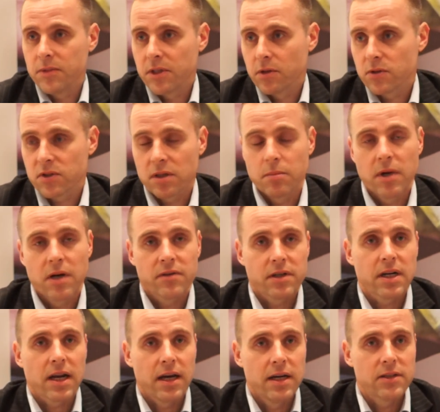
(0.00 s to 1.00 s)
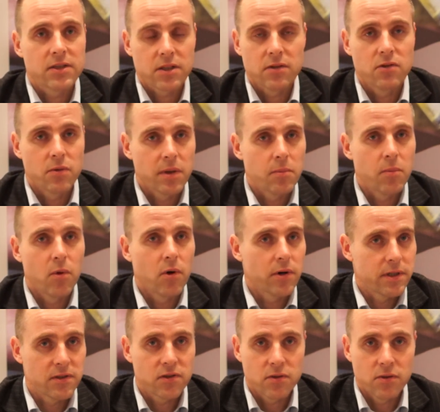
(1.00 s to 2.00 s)
Some other clients are doing more
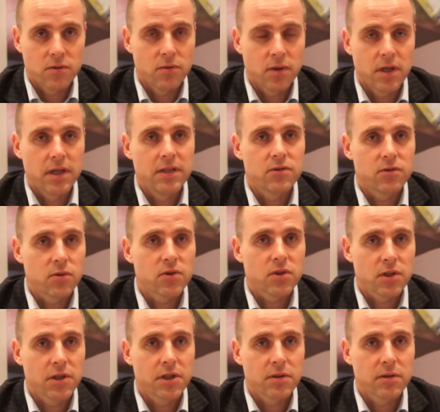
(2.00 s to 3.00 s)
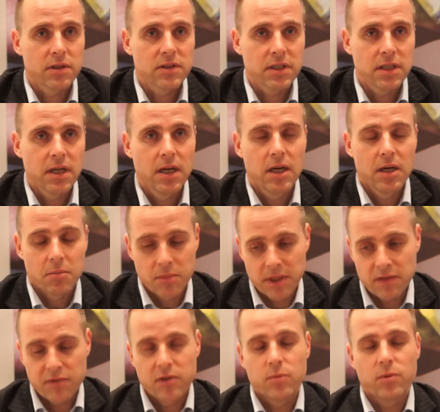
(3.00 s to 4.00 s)
into security. But
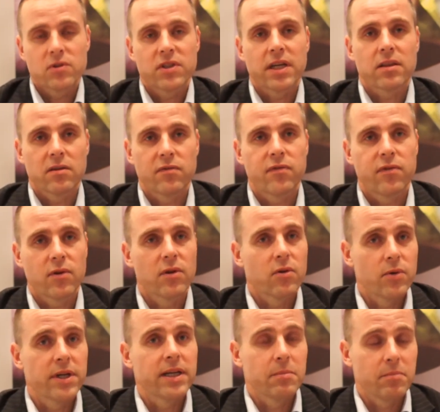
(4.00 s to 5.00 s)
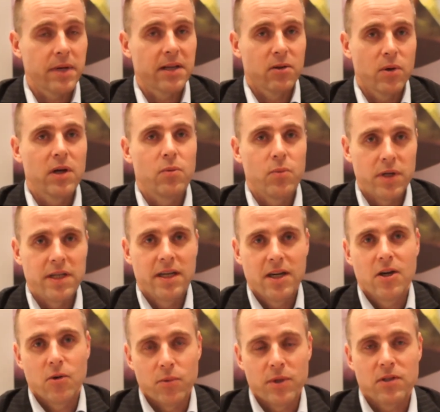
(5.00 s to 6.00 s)
if you would take the full array, and by the way,
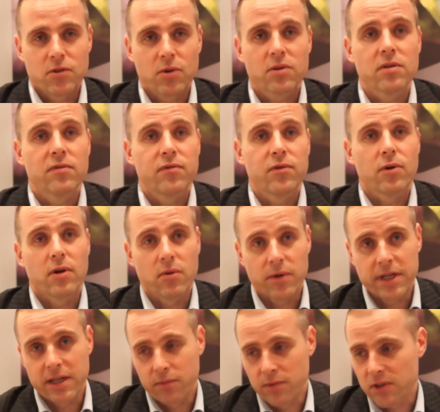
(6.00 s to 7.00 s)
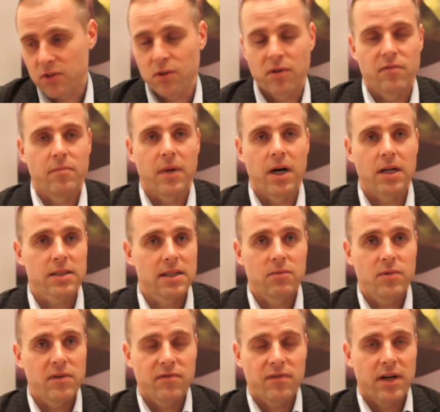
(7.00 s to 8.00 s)
we took the full array and we sort of marked it,
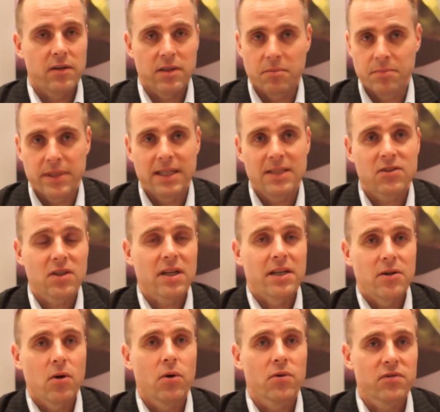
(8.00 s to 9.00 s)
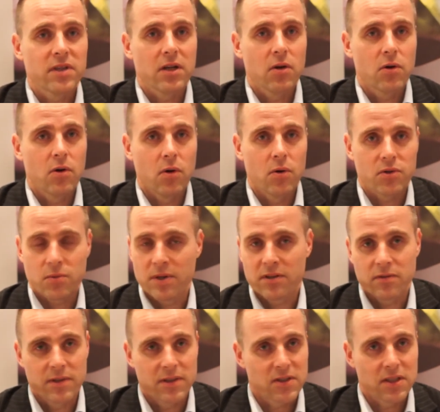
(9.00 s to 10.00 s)
and we found that basically all telcos,
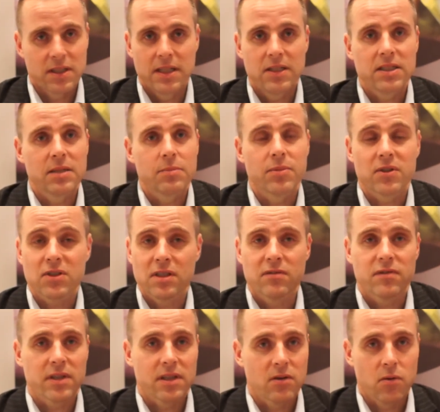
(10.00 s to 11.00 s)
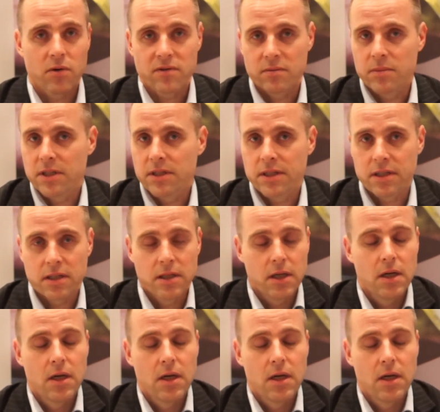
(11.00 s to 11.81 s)
whether it's in Asia Pacific, North America,